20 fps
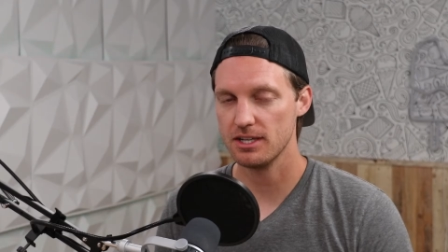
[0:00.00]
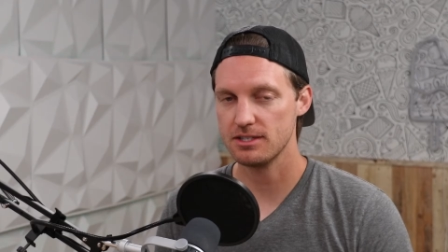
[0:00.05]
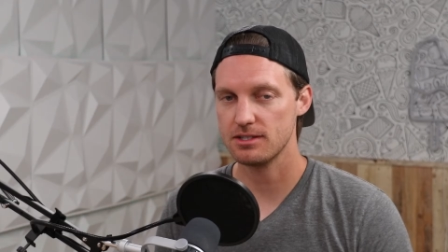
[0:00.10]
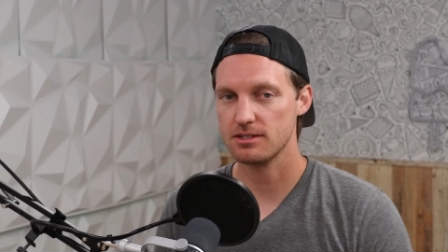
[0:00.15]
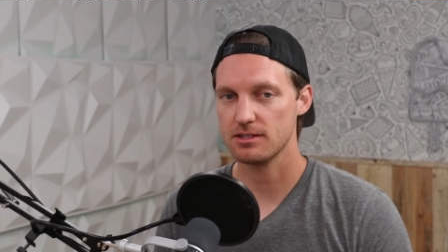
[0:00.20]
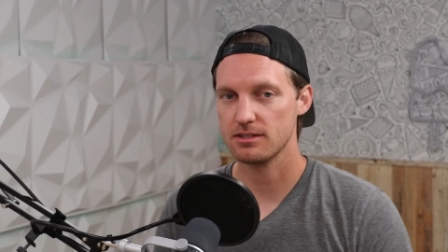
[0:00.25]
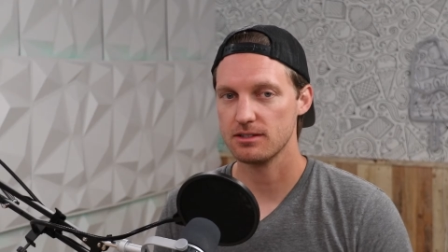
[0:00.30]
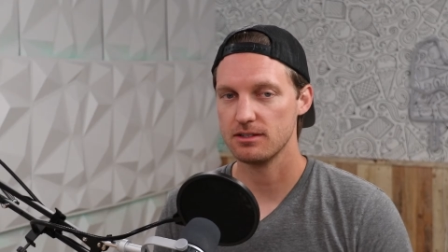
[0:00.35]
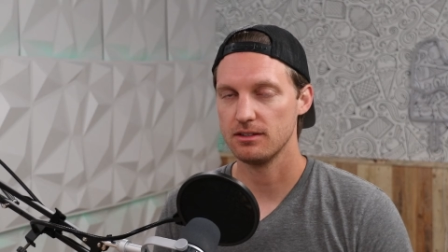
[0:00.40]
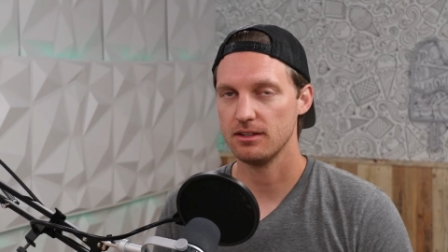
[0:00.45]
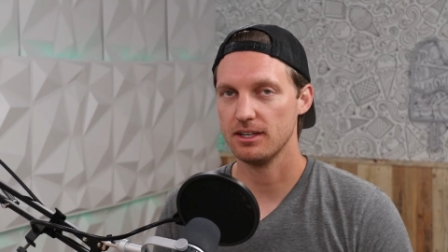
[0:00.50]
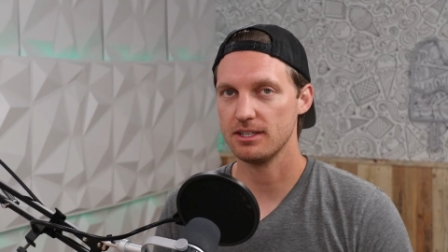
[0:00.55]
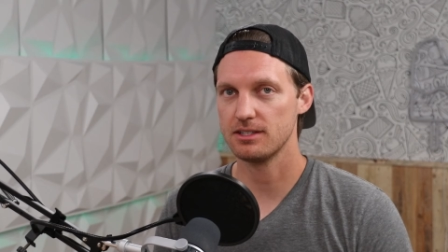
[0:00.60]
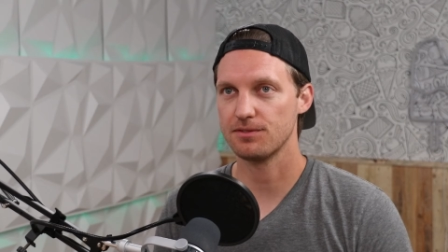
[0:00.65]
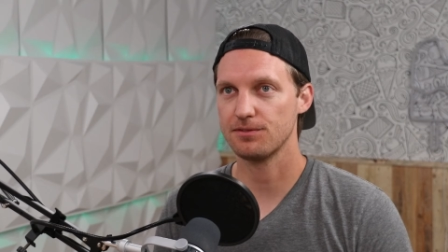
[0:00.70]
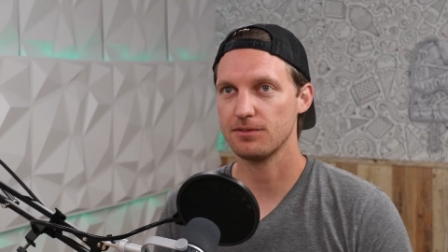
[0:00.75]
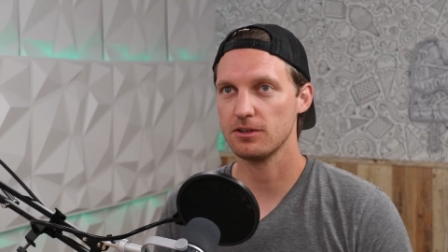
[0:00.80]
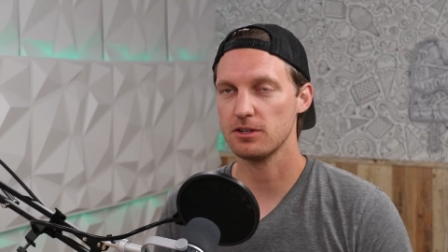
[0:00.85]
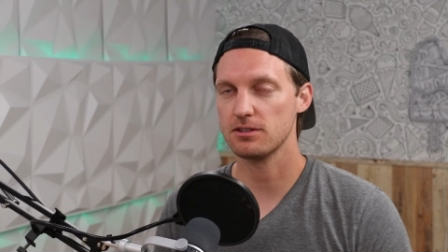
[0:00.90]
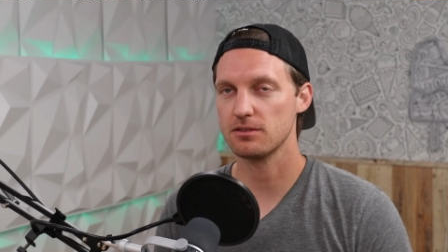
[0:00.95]
let's
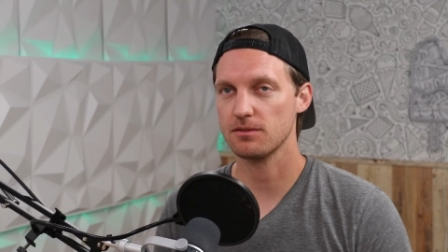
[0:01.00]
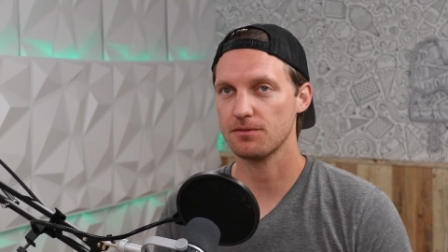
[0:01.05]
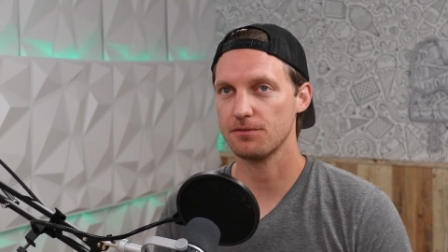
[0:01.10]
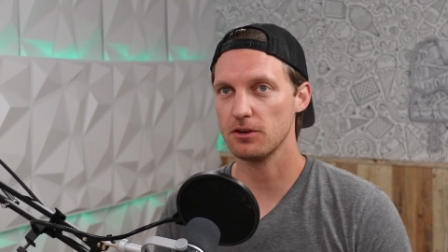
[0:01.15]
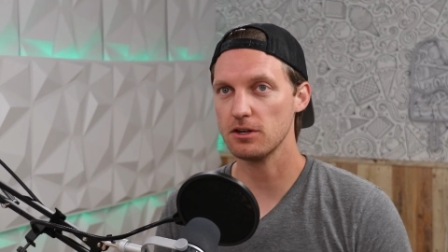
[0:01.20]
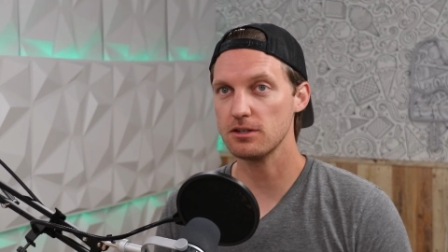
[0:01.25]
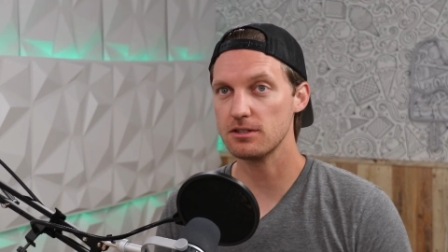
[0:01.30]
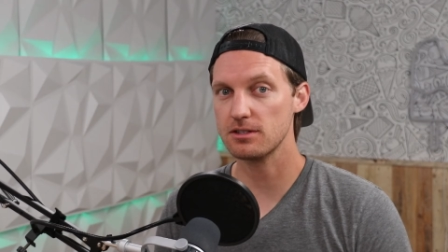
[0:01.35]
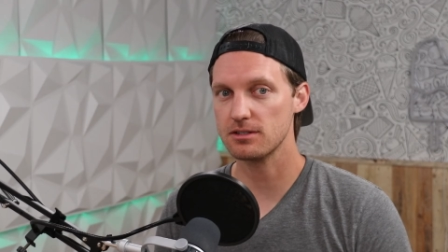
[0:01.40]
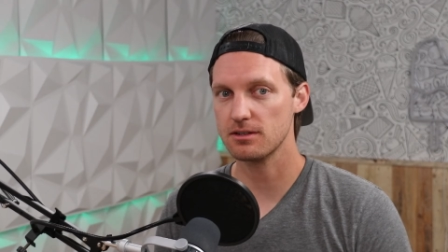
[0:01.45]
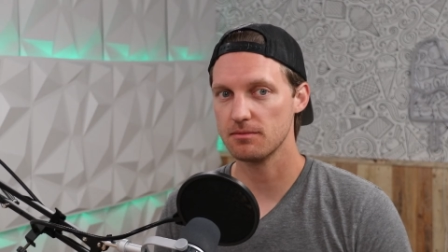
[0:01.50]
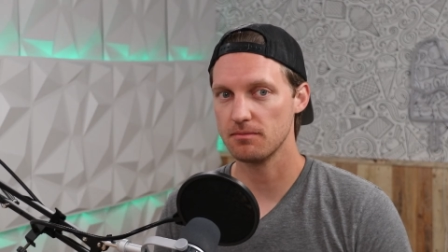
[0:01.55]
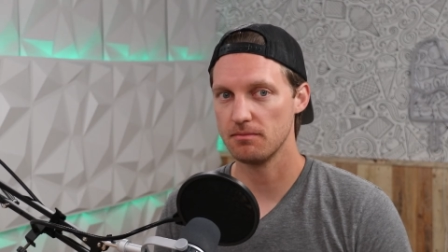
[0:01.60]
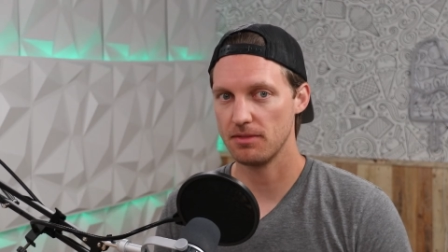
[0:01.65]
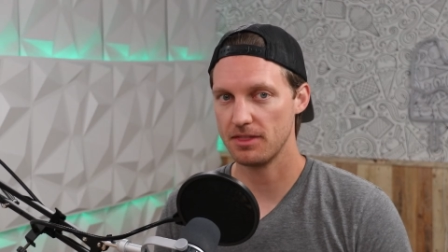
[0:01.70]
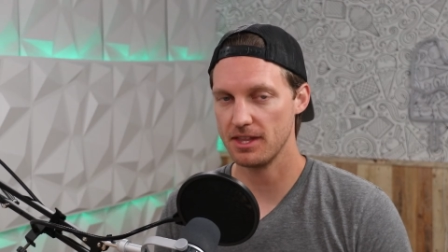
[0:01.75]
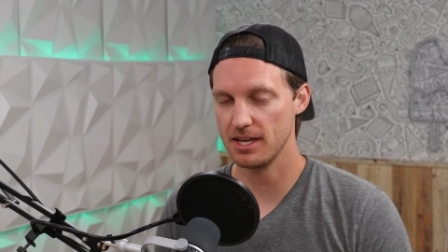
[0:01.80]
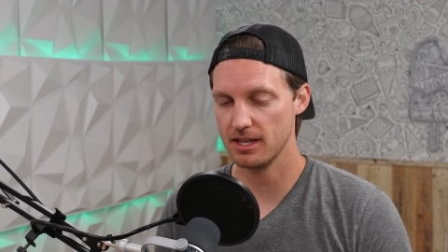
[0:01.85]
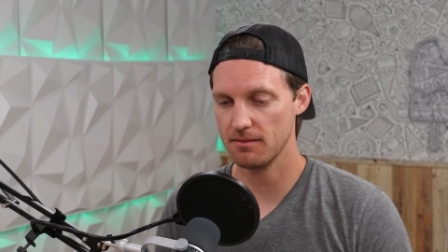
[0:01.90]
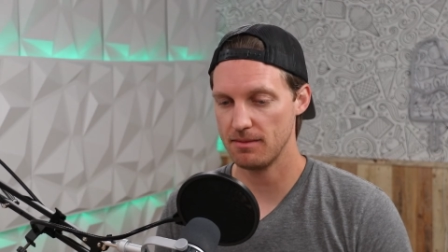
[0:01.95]
first
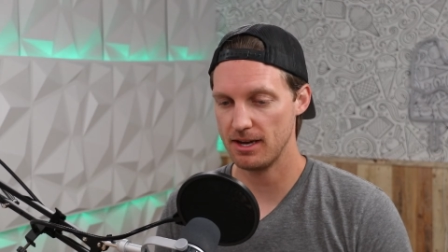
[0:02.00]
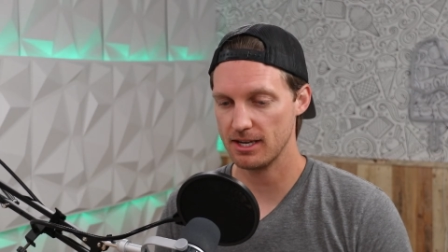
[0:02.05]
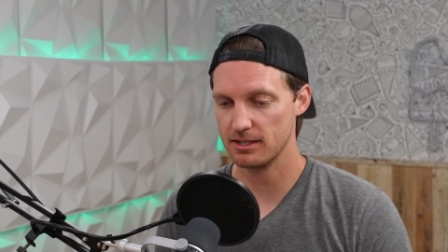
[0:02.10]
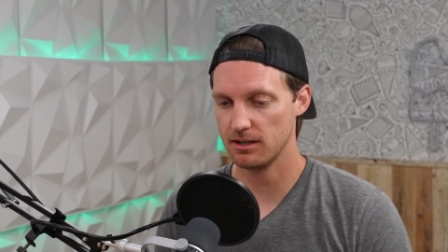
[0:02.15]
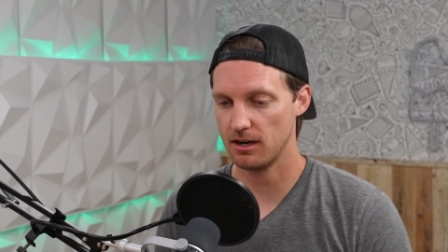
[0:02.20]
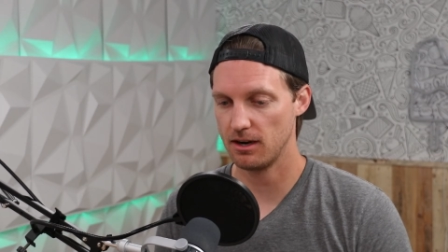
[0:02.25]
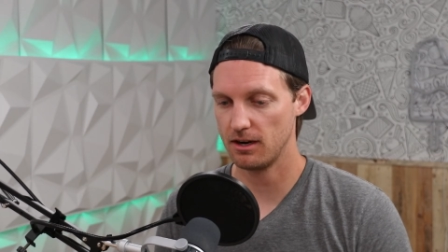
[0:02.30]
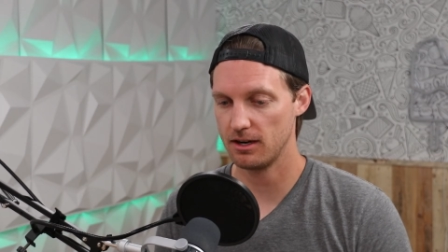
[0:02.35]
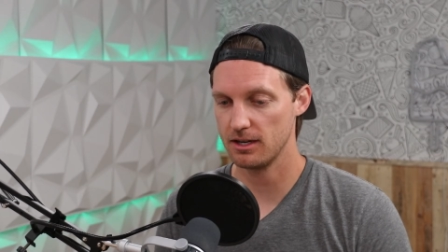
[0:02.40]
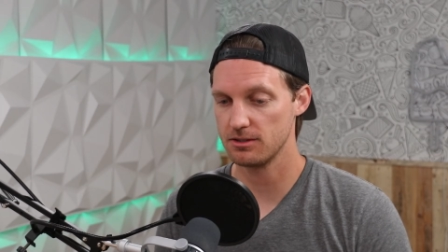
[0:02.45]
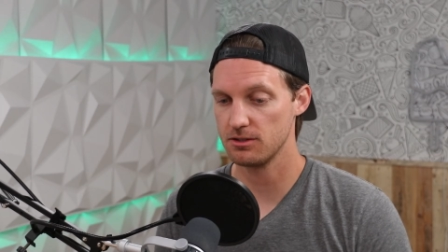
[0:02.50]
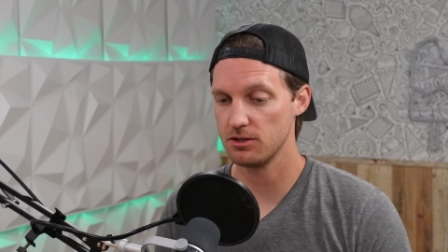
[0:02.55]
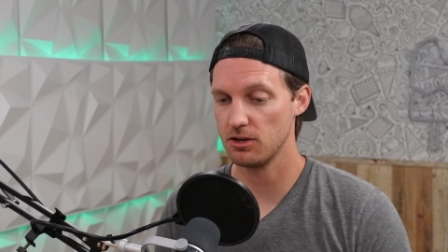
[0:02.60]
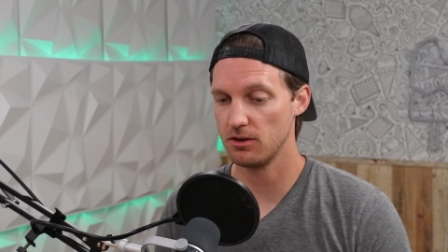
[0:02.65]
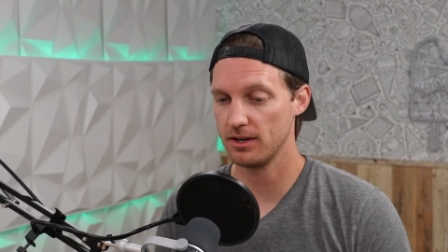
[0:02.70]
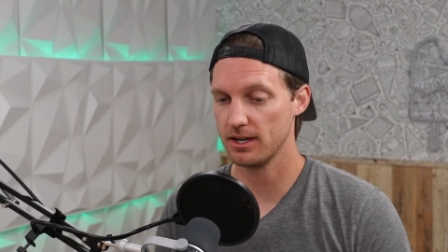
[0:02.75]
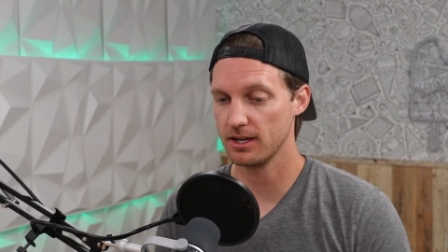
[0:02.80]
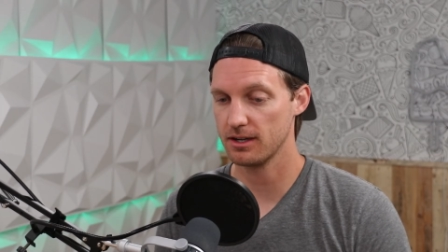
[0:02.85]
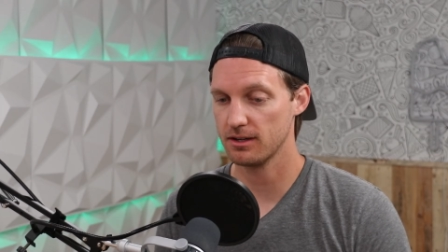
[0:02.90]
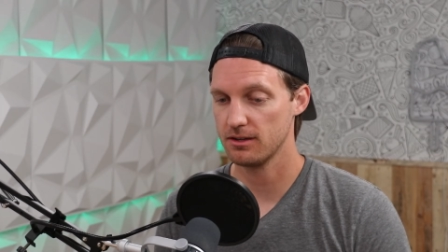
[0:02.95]
thing that makes it hard is
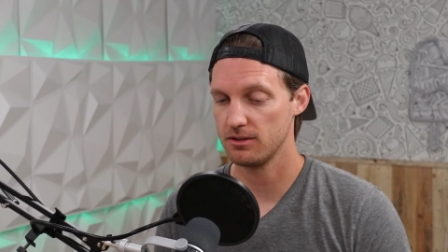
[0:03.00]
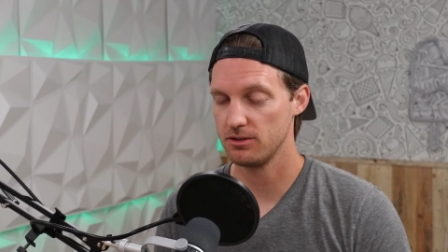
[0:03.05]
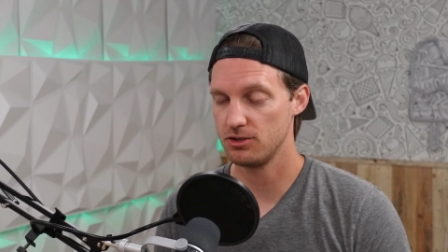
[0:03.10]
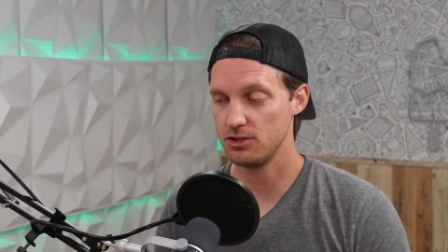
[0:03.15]
knowing